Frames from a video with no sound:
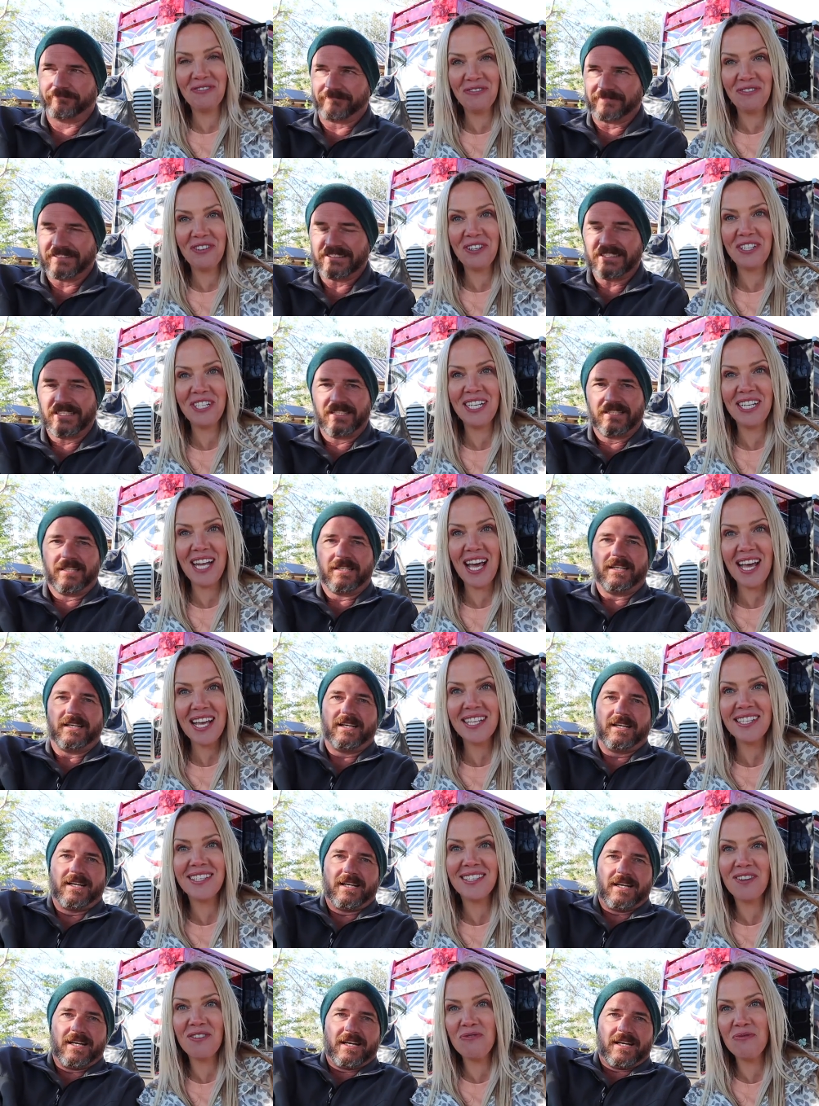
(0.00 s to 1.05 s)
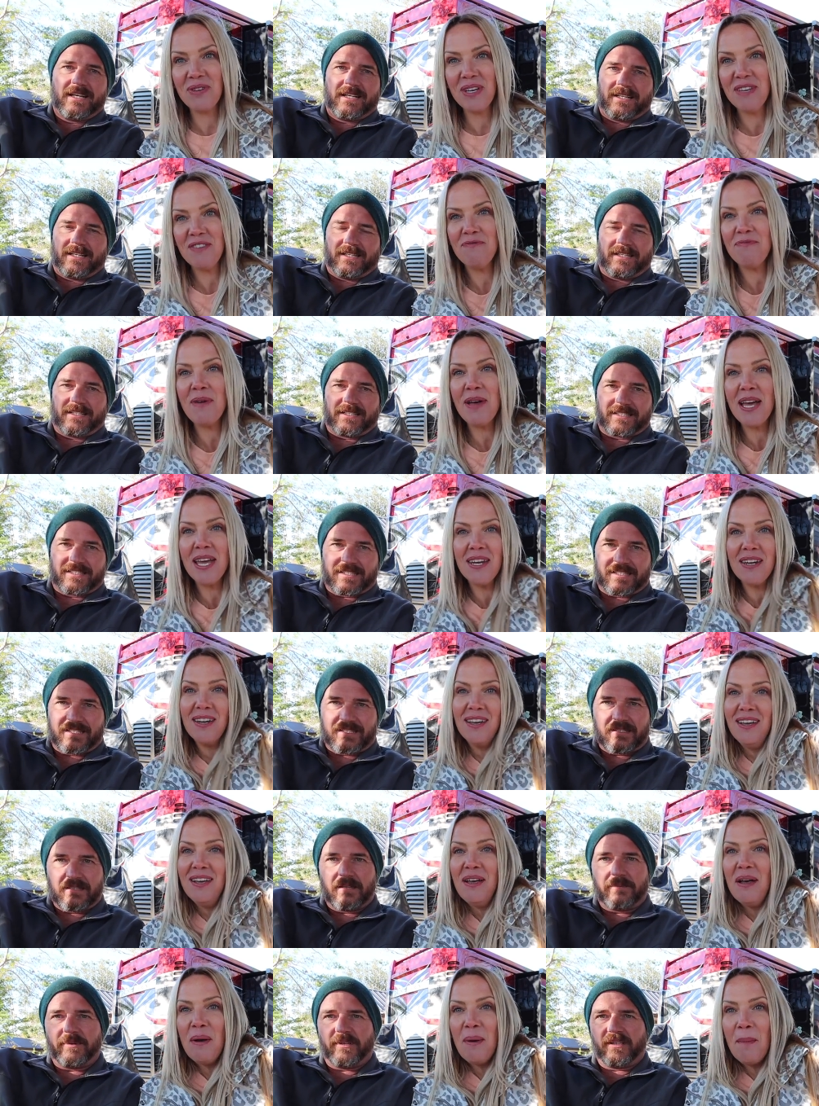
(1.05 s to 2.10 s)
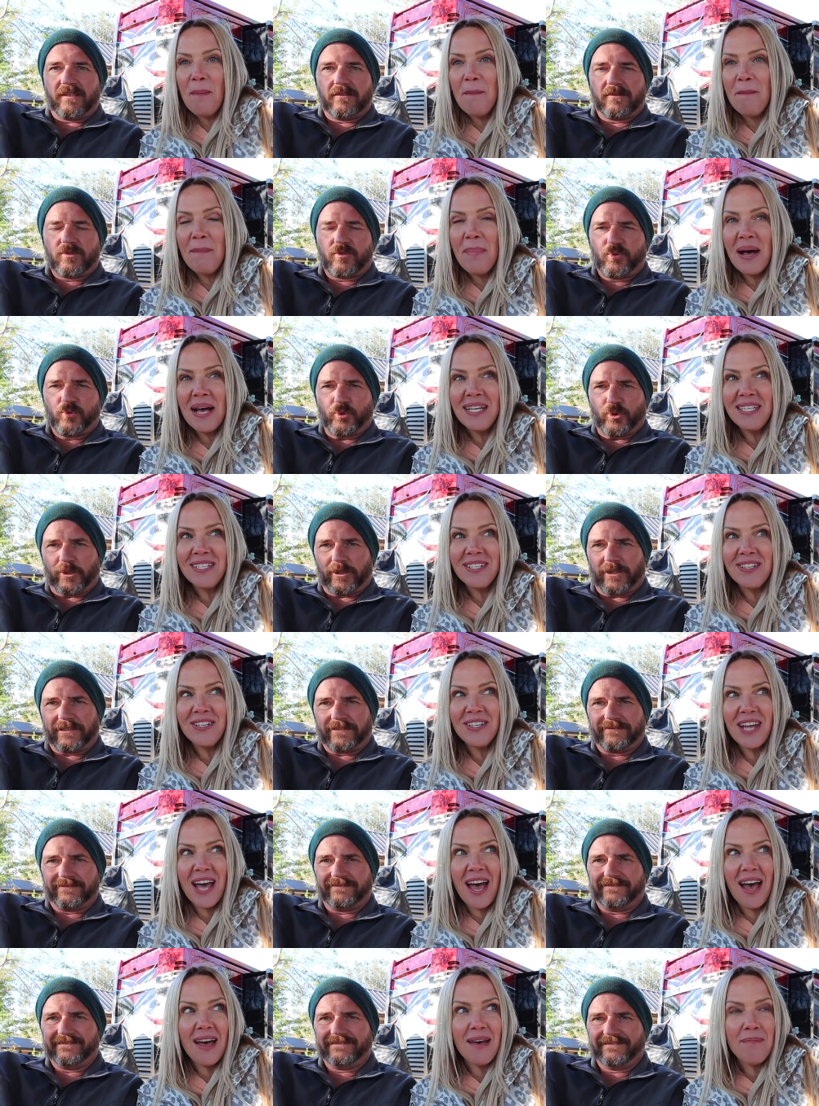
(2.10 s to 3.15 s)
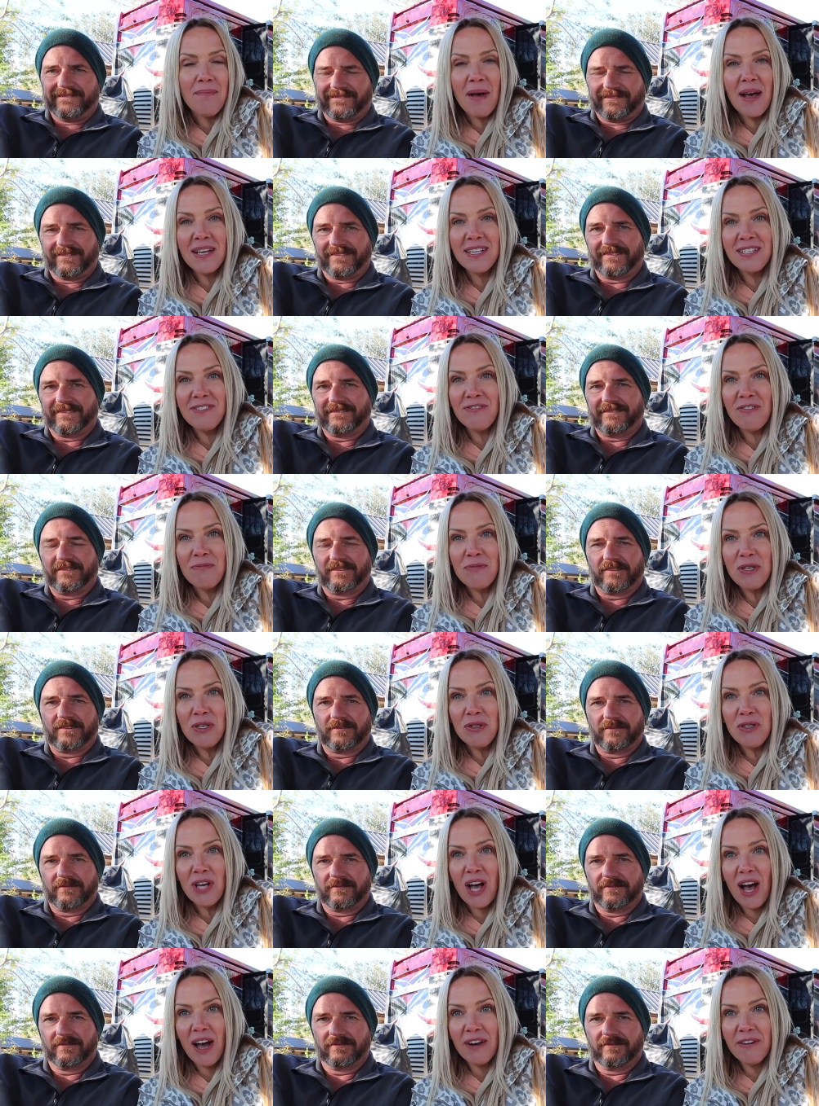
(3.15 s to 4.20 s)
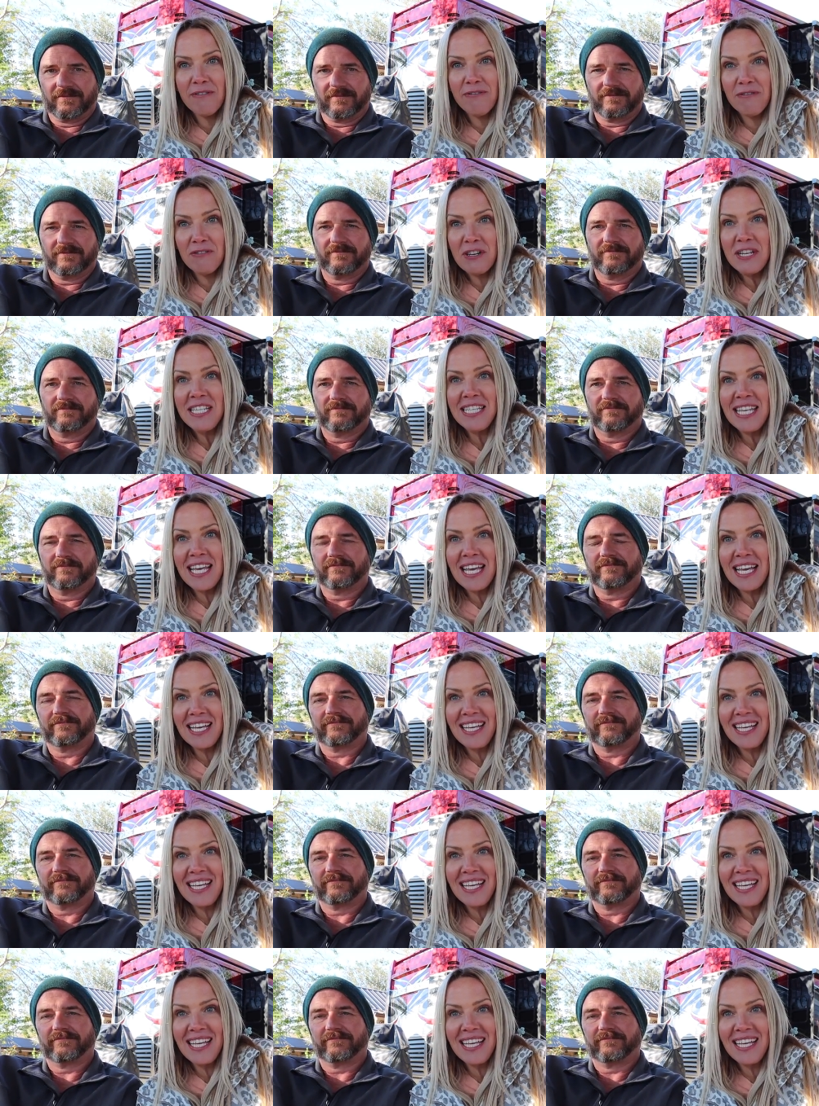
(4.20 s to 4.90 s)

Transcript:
Speaker 1: for tonight. So we've been bundled up. Us from Utah are freezing.